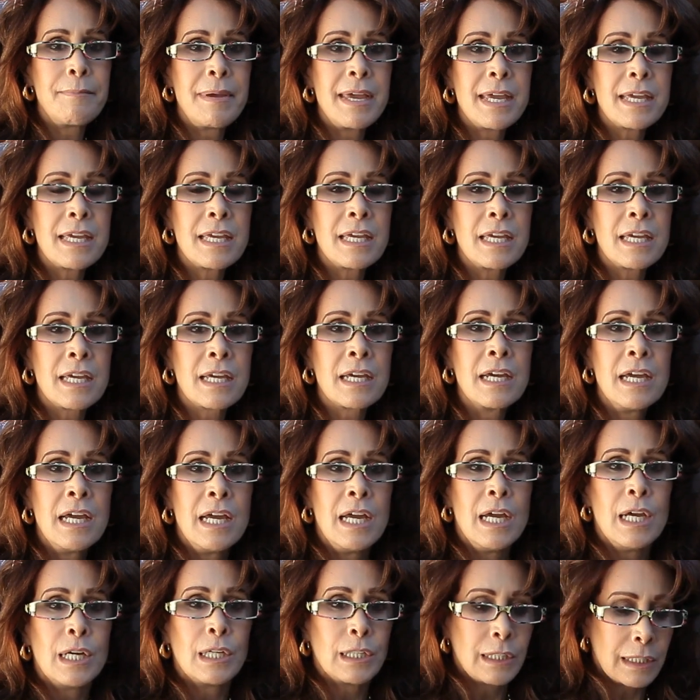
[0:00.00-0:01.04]
making
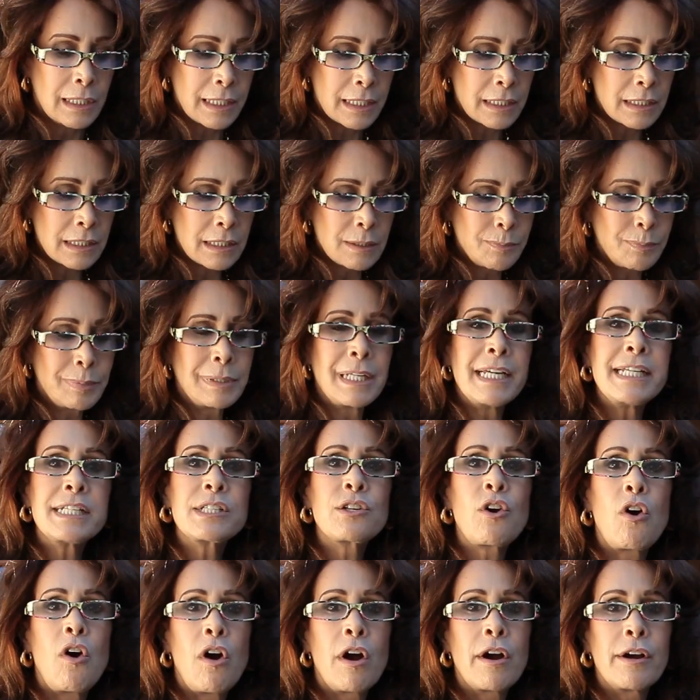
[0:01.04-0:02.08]
little
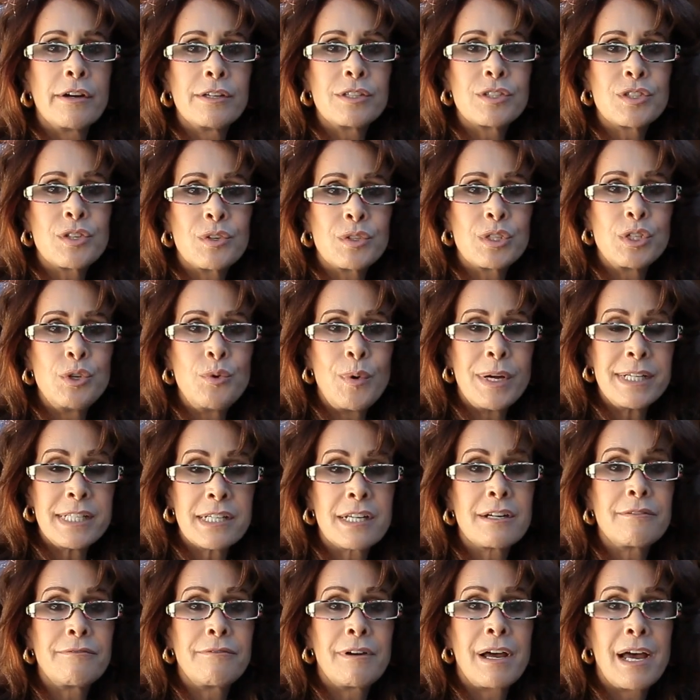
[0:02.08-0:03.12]
place cards to
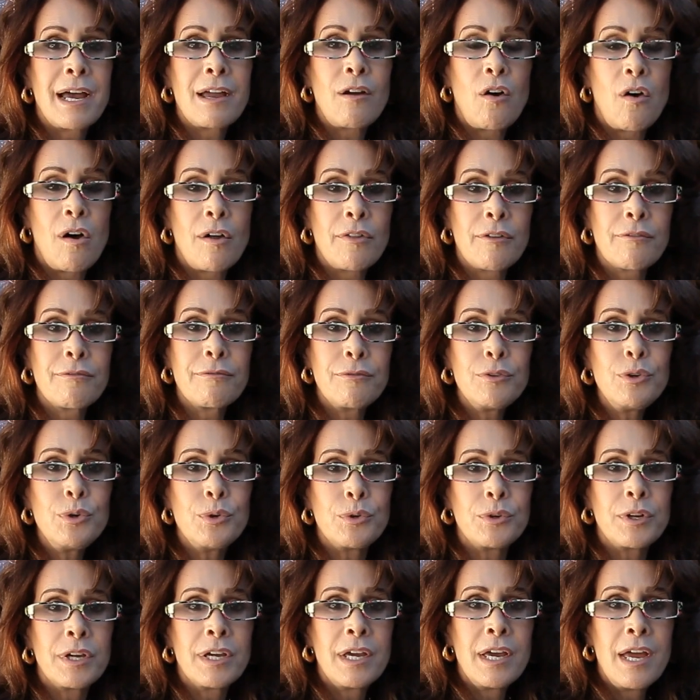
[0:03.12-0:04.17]
identify all the
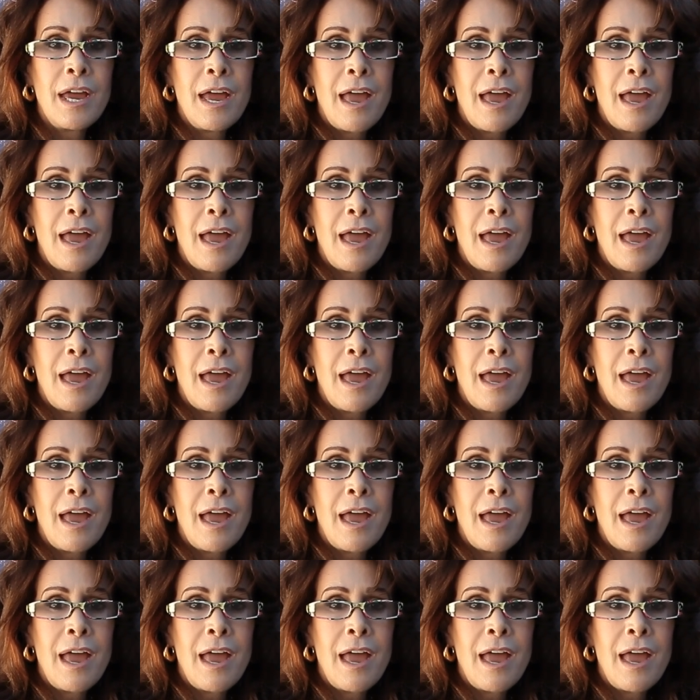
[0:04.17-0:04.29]
food.